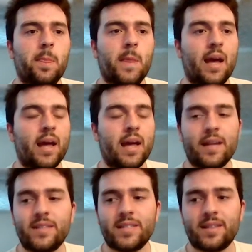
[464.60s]

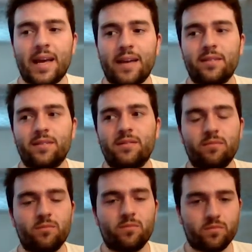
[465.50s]
that
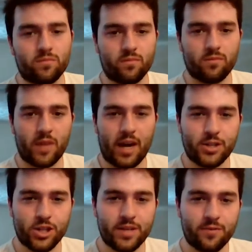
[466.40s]
I
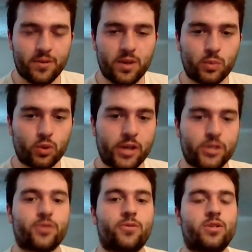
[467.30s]
shouldn't feel
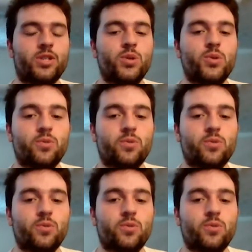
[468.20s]
pressure to